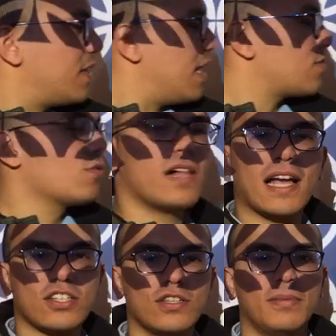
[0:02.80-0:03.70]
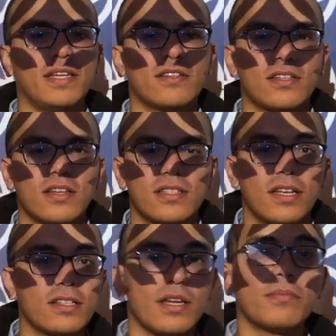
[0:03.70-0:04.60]
class we'll actually be
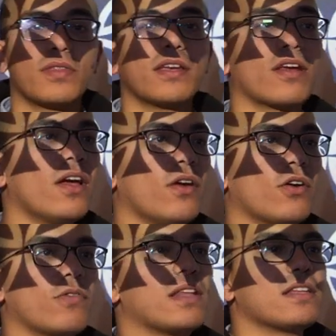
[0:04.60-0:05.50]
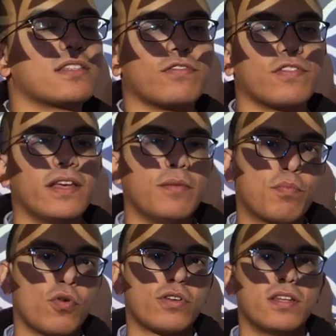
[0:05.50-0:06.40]
discussing something relatively
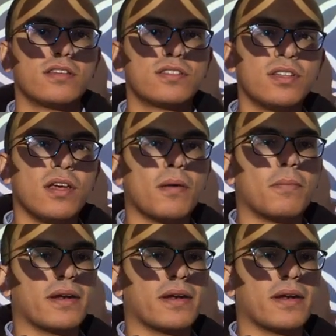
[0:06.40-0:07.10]
important,